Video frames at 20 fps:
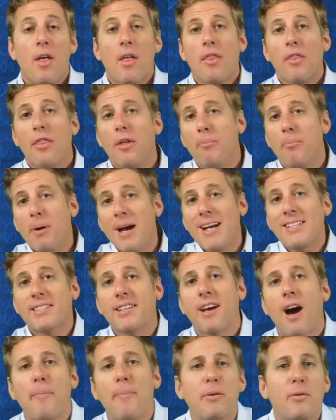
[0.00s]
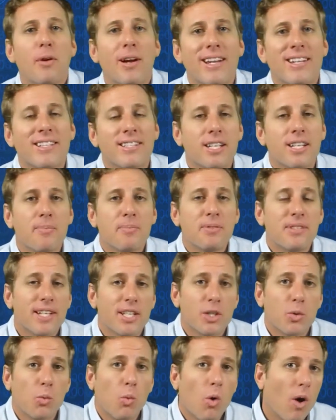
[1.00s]
The best copywriting tips
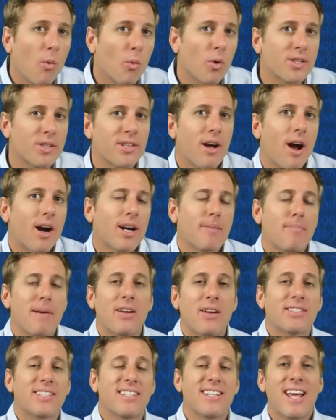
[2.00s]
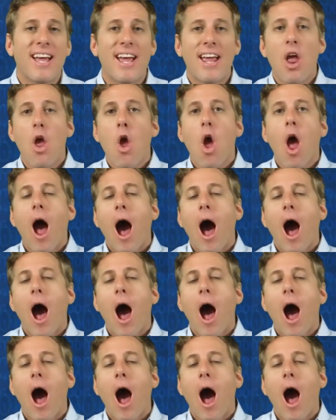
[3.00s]
is what we're talking about today.